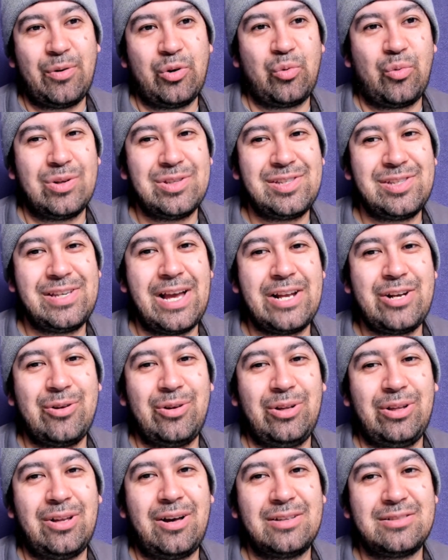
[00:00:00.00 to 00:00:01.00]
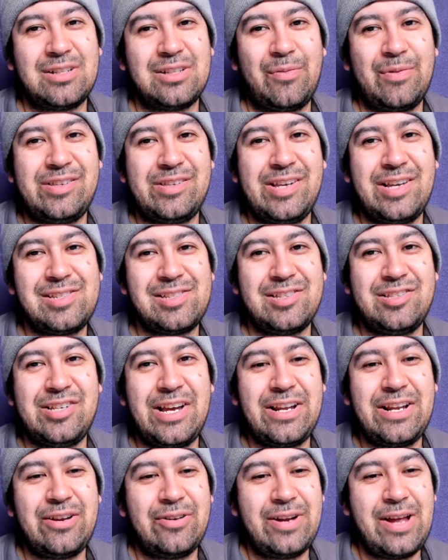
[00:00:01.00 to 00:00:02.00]
Once again, you're locked on with Jason
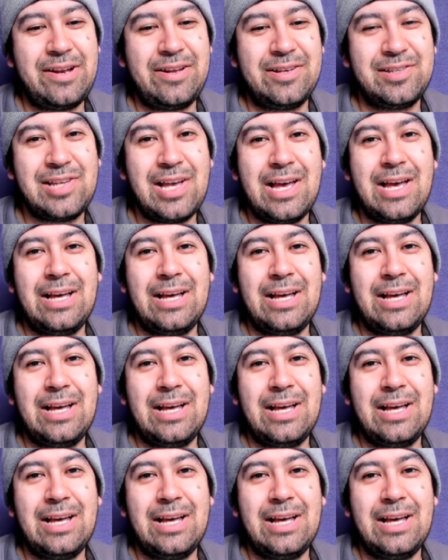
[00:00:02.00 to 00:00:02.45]
J.D. Hernandez.